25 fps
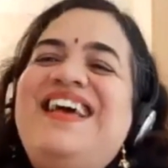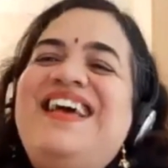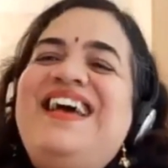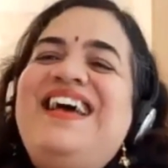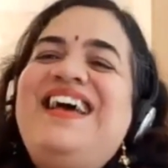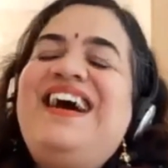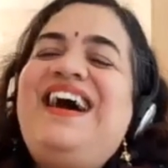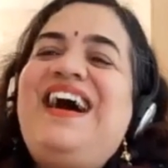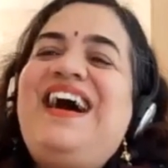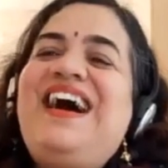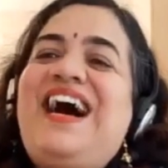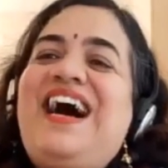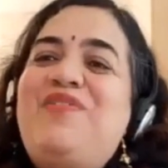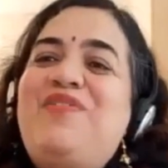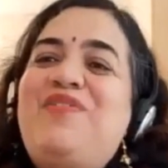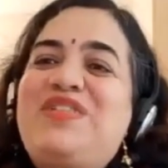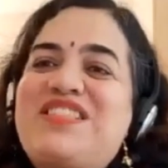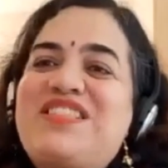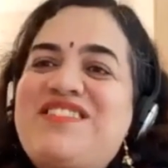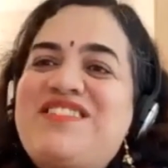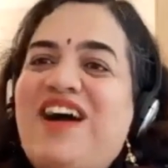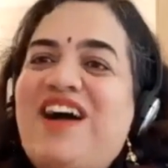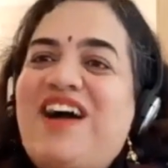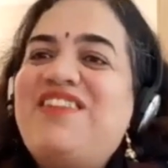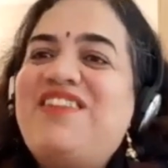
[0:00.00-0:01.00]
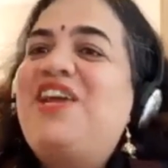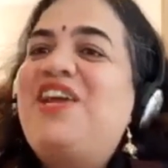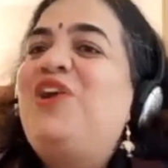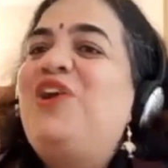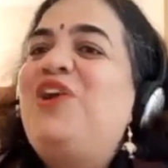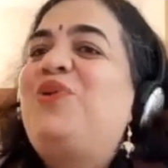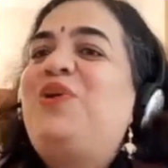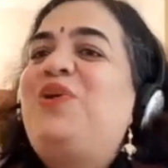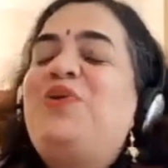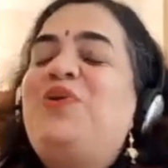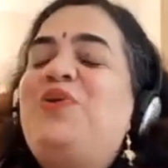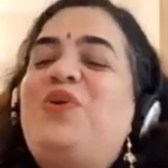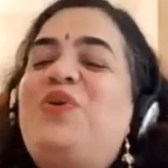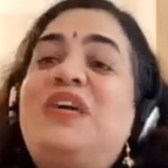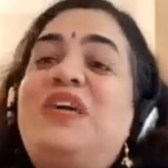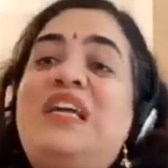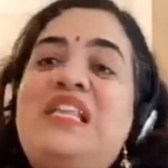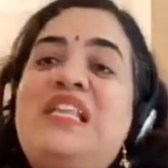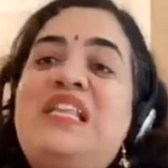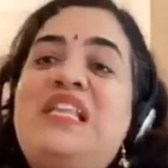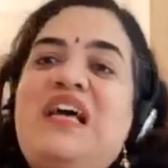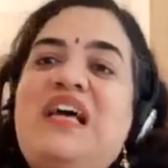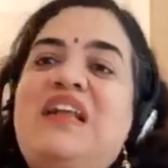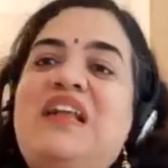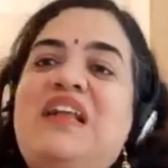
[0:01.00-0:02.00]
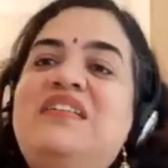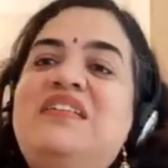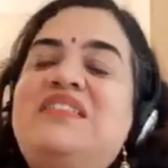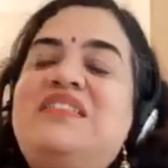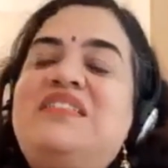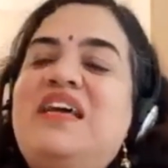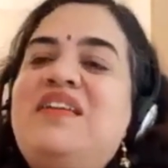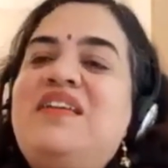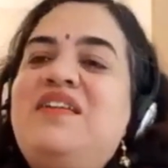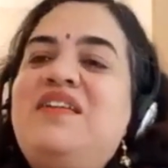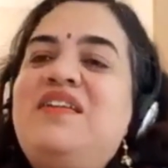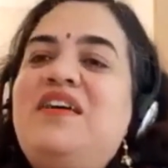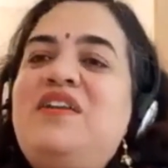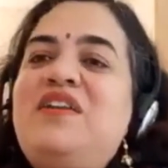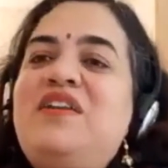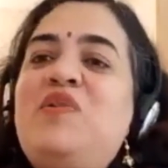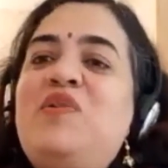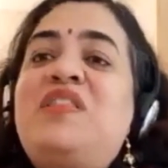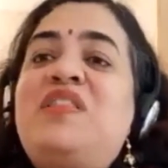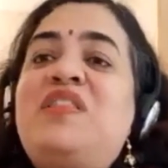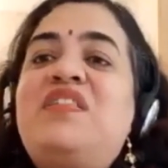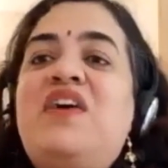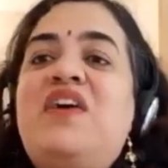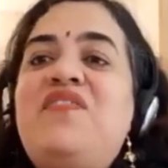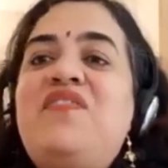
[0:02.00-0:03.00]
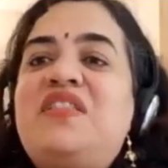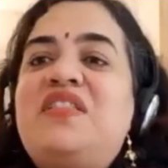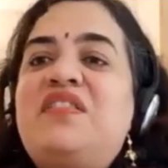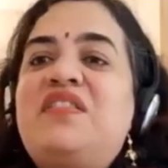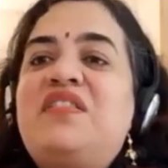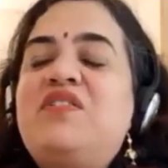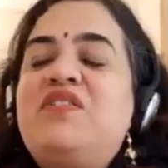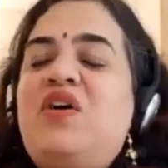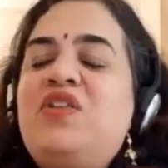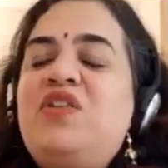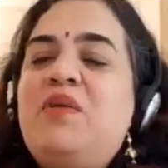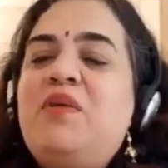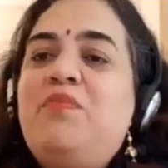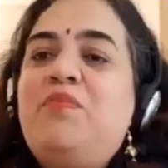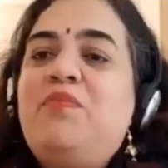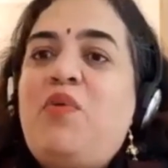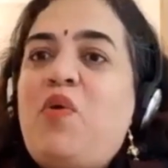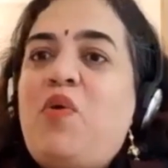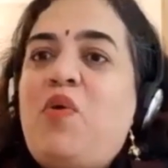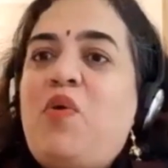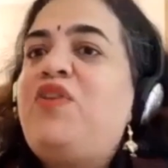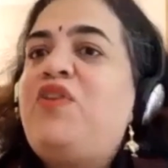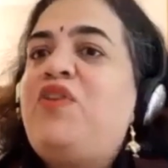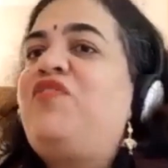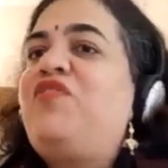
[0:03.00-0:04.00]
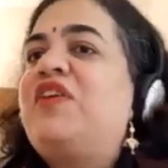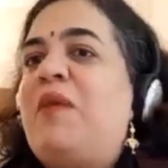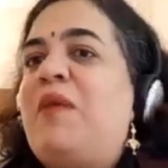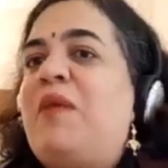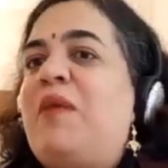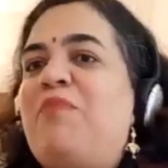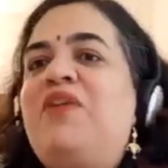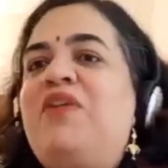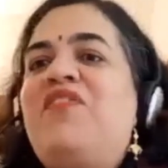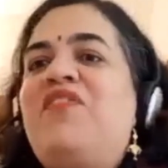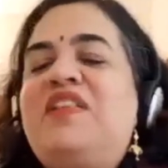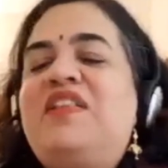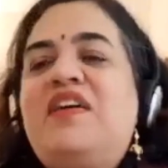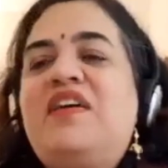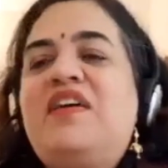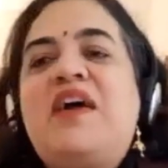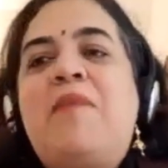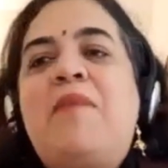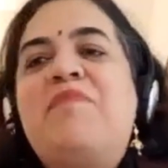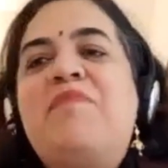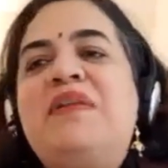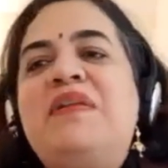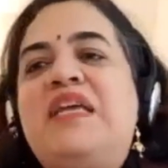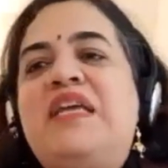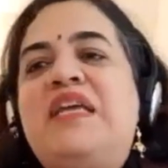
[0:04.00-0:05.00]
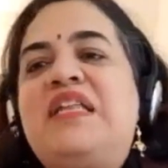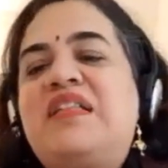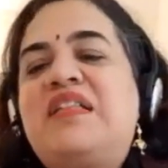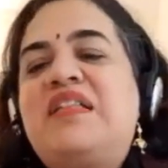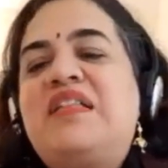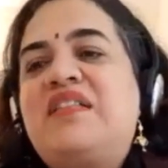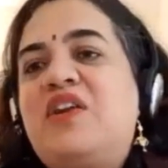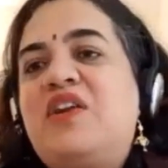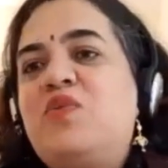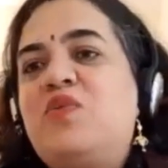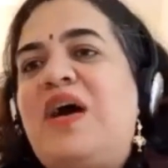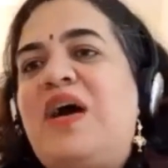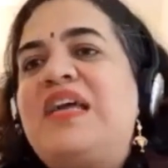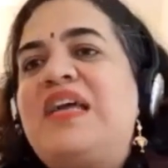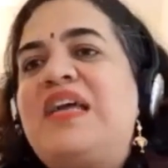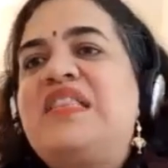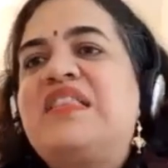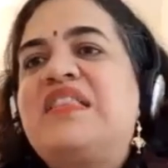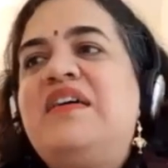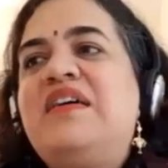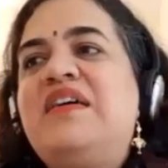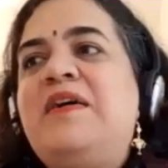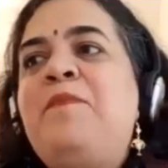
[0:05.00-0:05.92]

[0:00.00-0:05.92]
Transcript: I was starting to, consult and, serve as on the board of a couple of other companies as advisor.